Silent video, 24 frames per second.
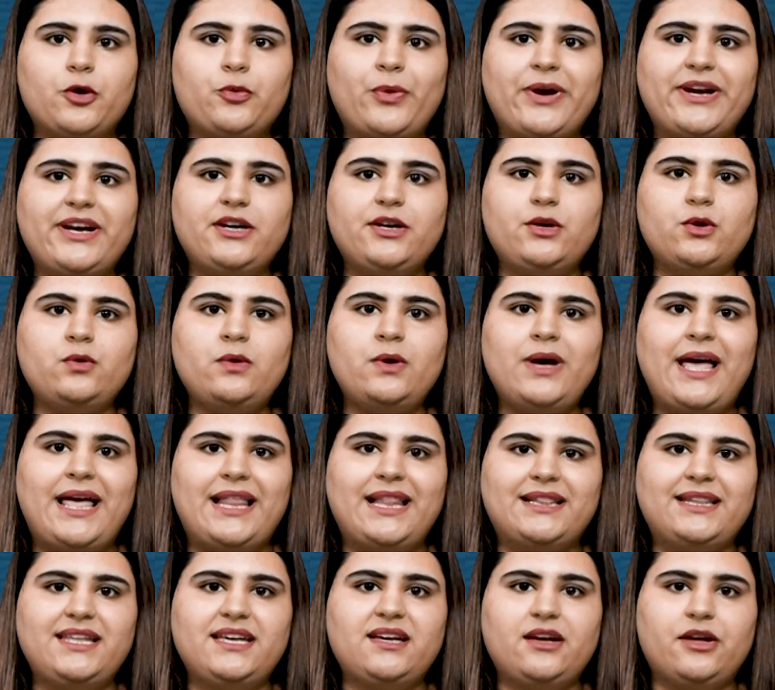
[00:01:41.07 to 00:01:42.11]
22
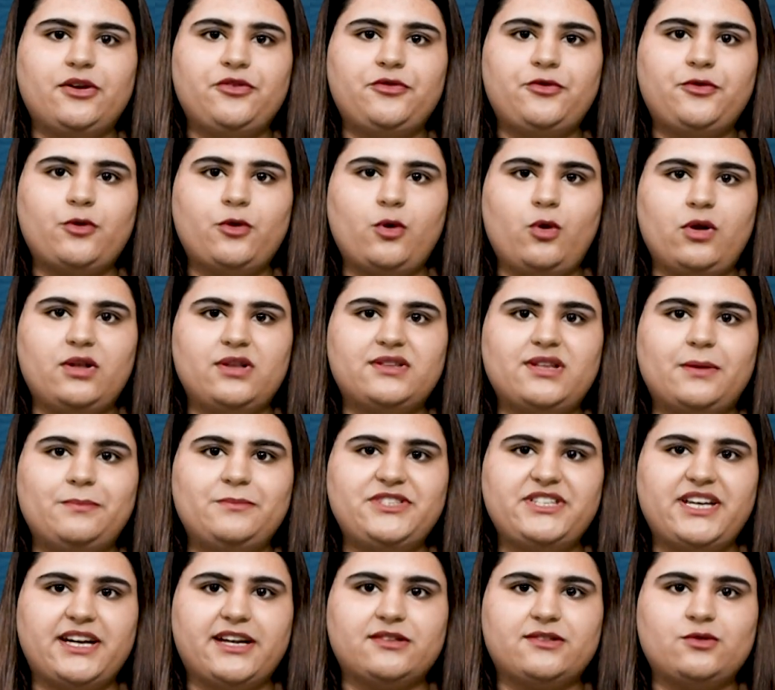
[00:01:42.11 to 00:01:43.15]
healthy control
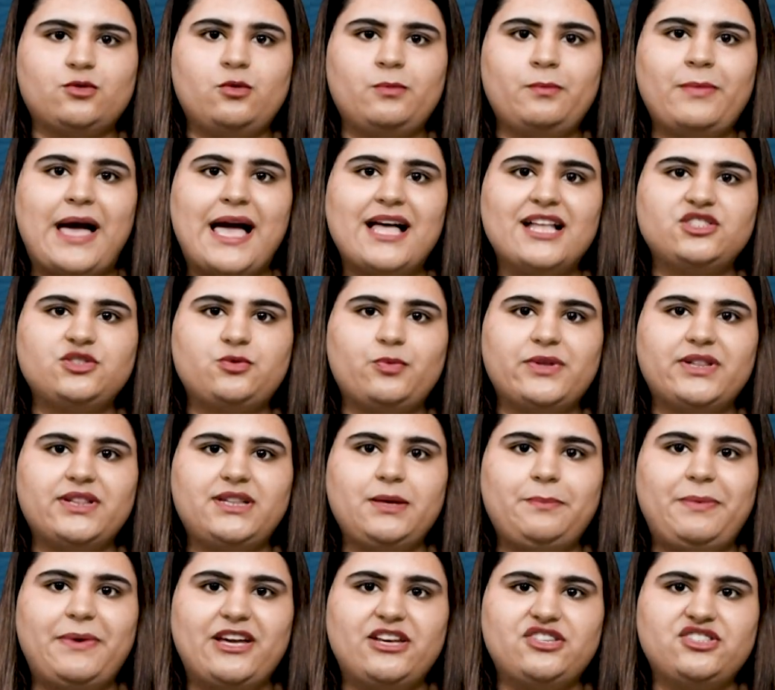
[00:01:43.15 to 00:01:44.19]
subjects who matched with
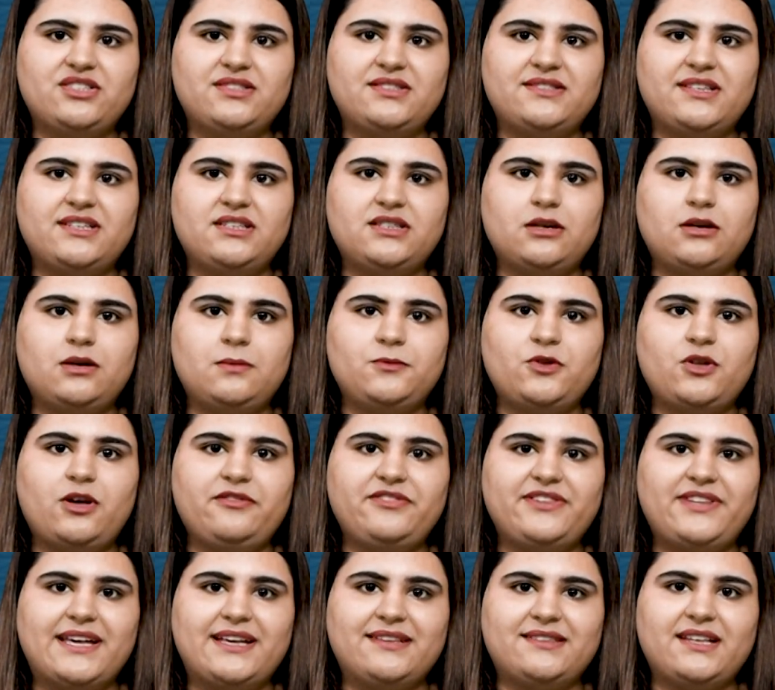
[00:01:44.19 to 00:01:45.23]
the patients in terms
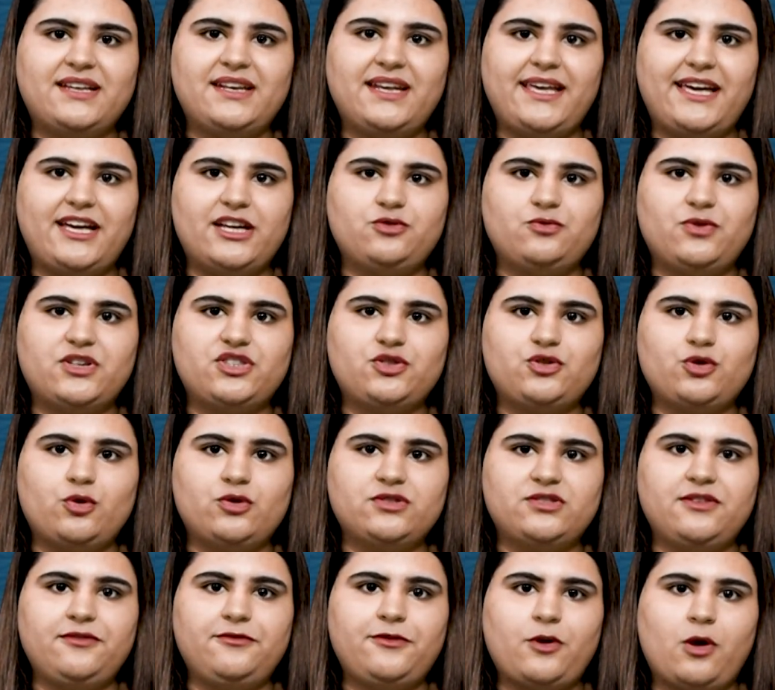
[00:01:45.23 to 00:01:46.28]
of sex and age were
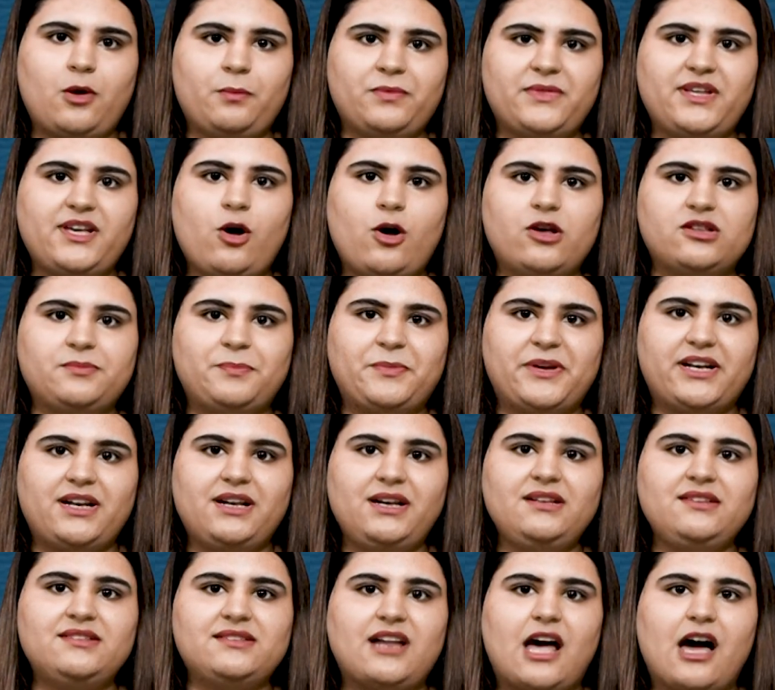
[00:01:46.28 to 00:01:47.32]
chosen from the
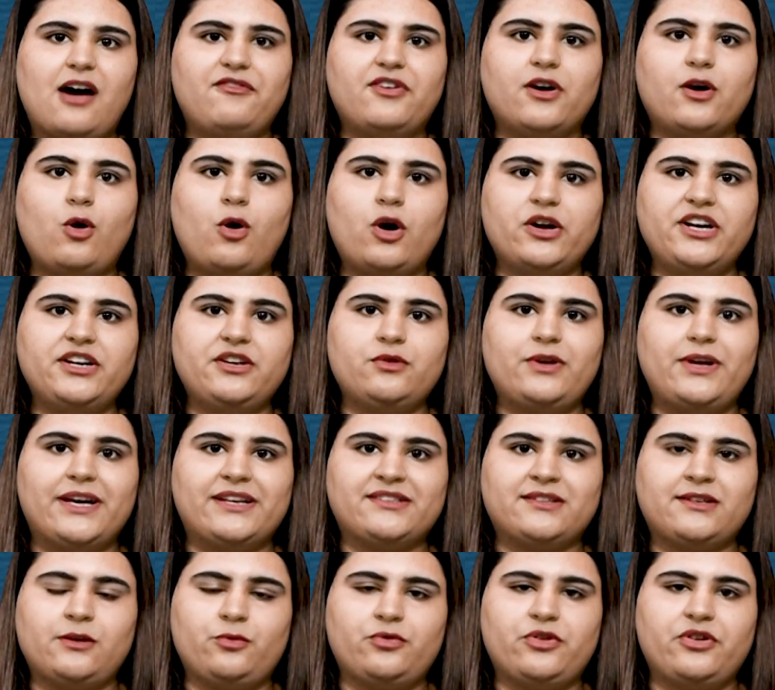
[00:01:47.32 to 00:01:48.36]
hospital staff according to
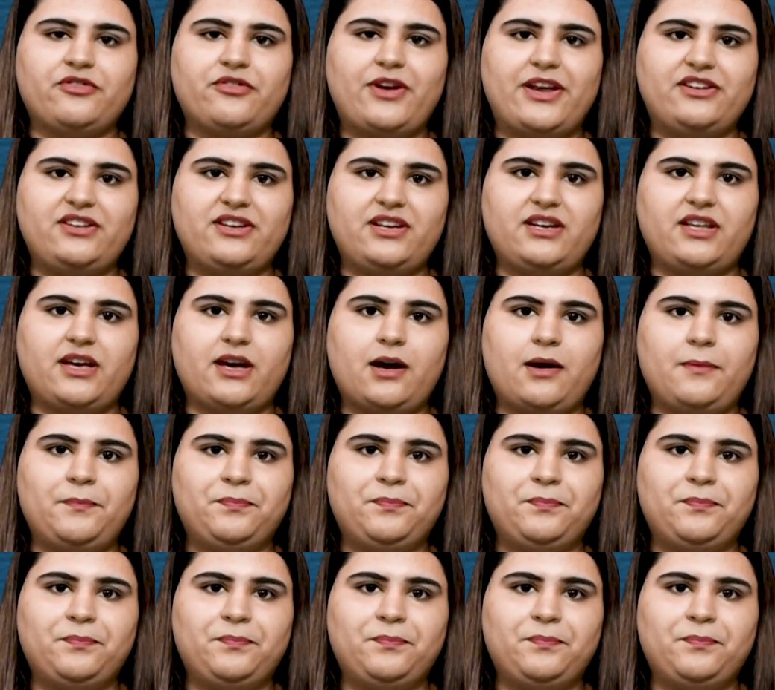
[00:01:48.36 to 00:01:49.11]
exclusion criteria.